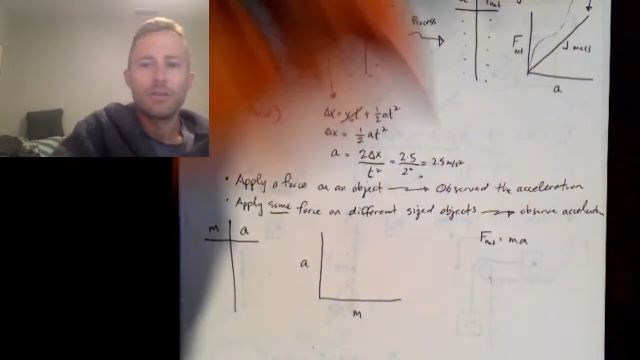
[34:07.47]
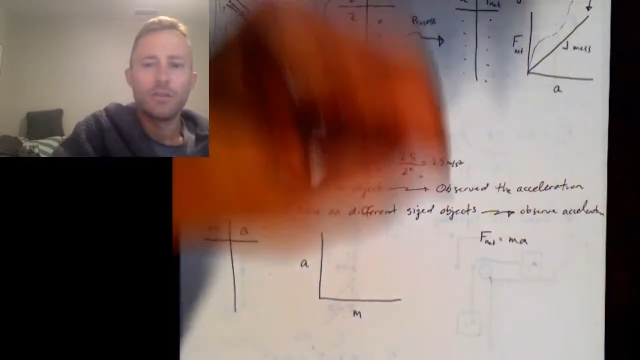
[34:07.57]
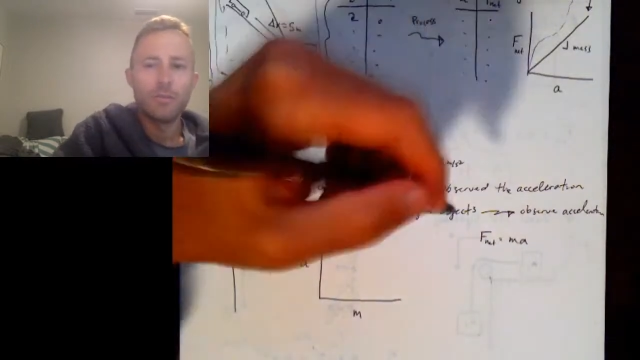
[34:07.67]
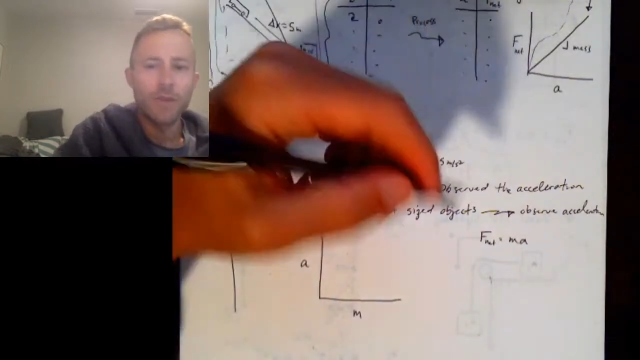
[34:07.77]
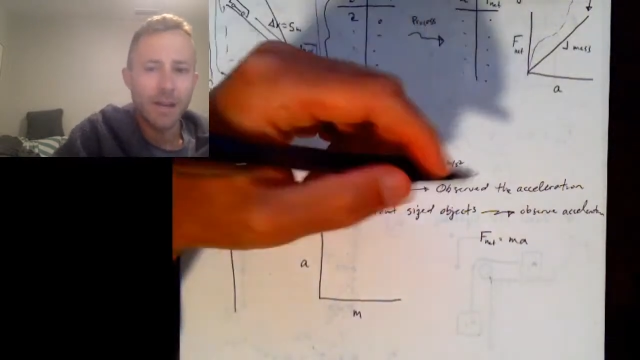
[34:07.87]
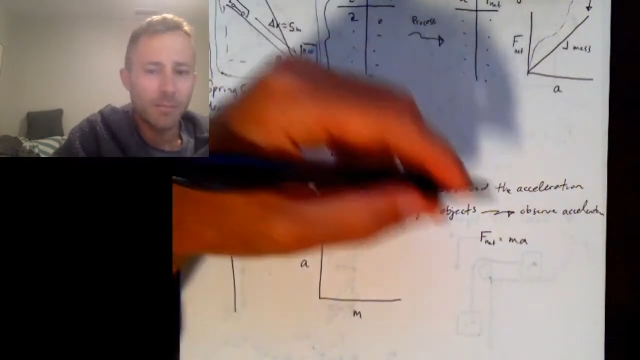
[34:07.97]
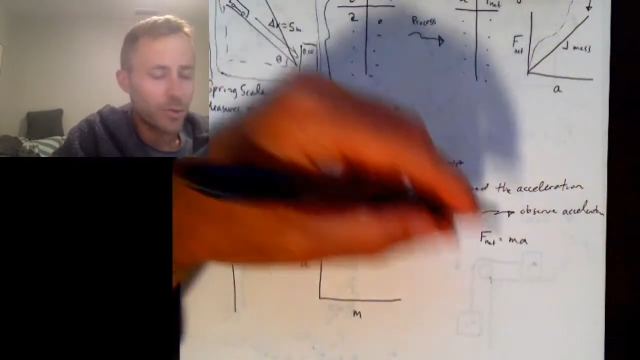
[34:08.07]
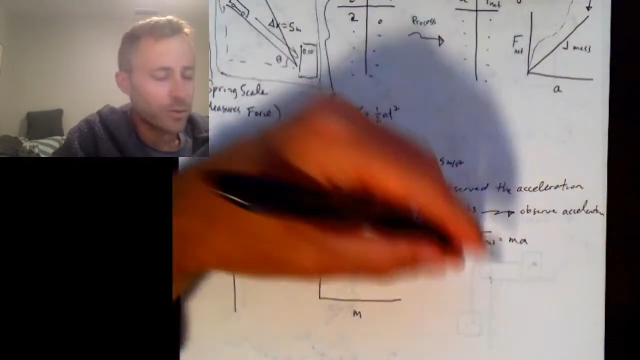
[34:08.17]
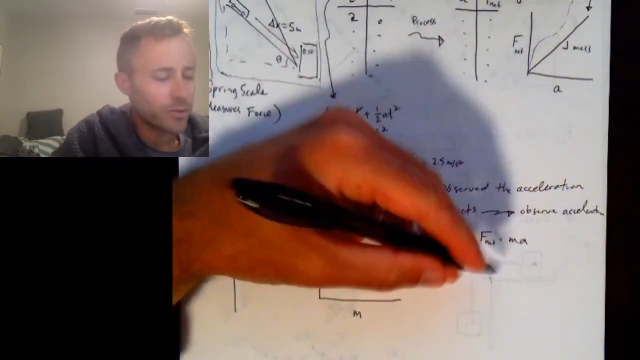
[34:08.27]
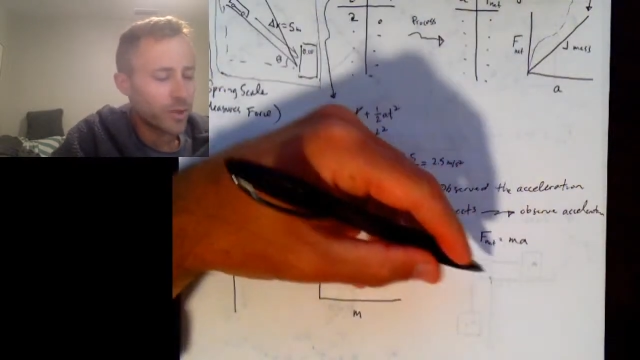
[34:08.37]
Dividing
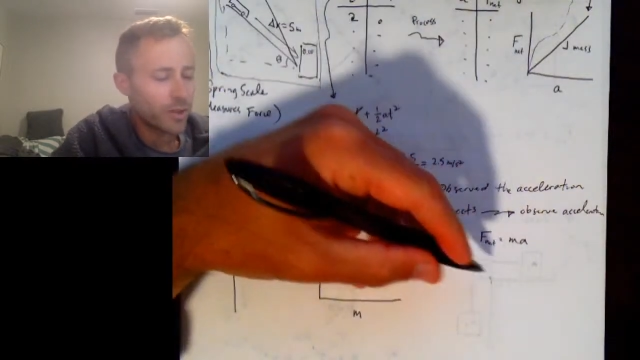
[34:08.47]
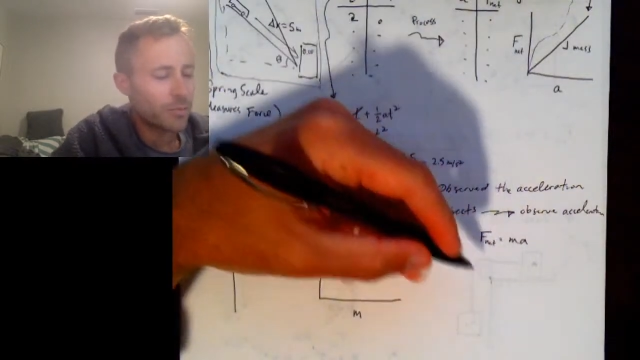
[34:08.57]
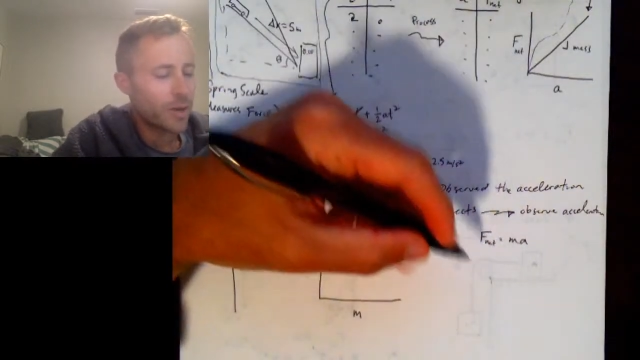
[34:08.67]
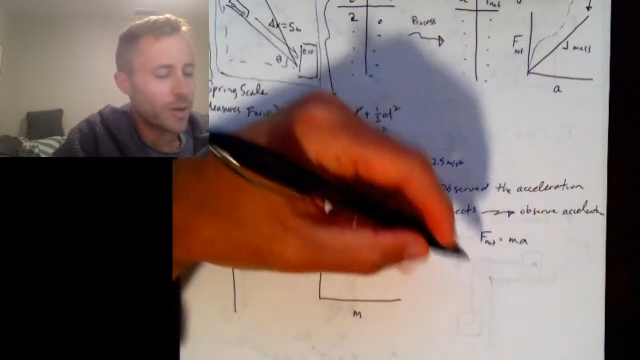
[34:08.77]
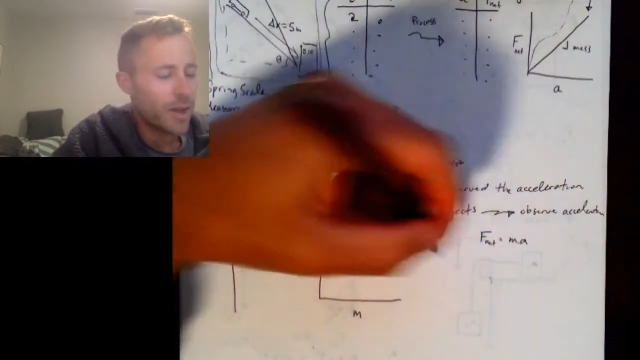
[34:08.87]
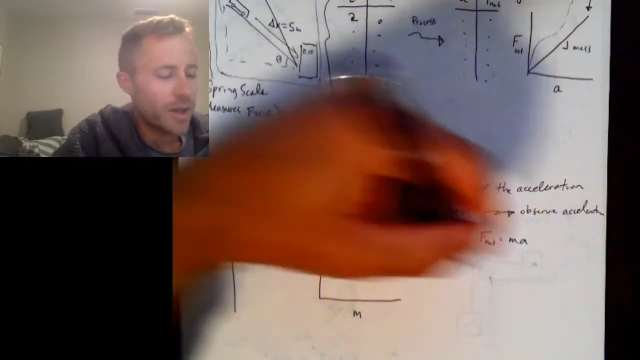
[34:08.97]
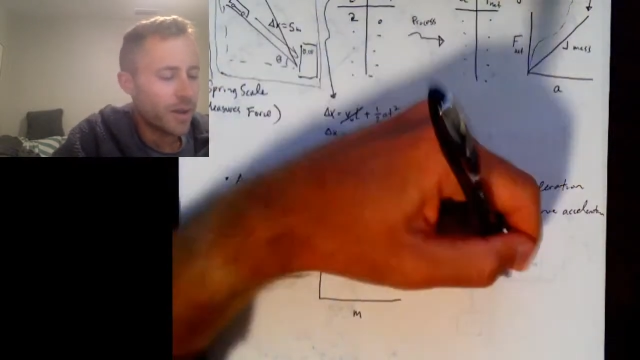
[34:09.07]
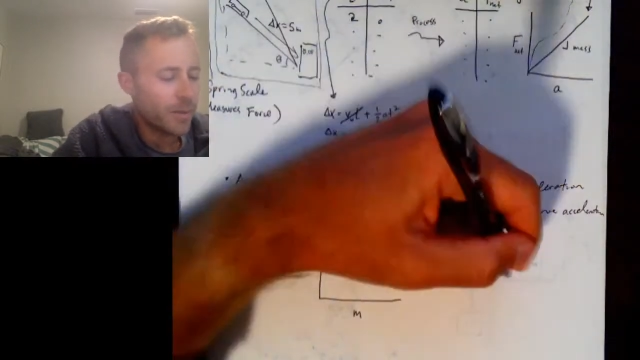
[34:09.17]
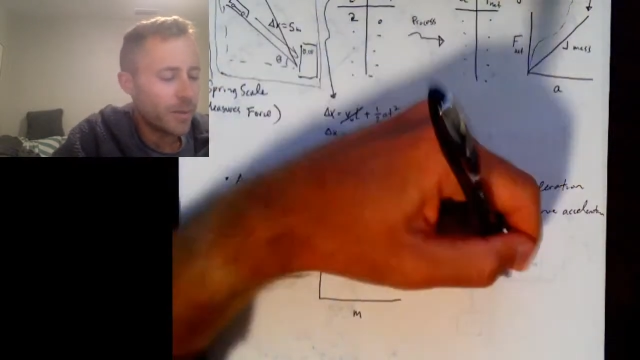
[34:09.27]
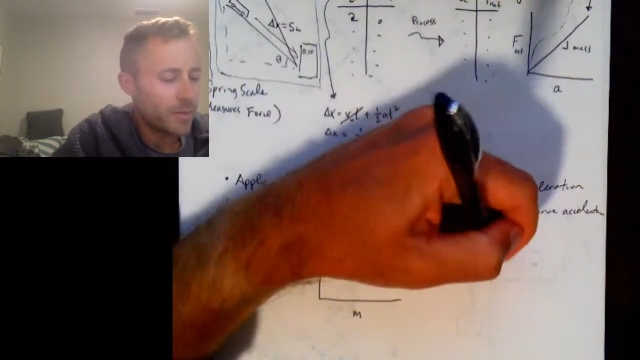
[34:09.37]
both sides by
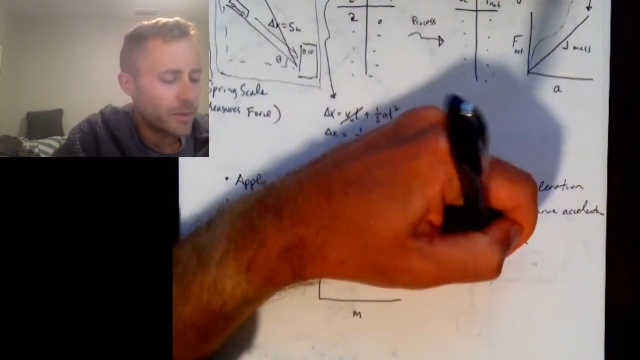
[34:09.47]
m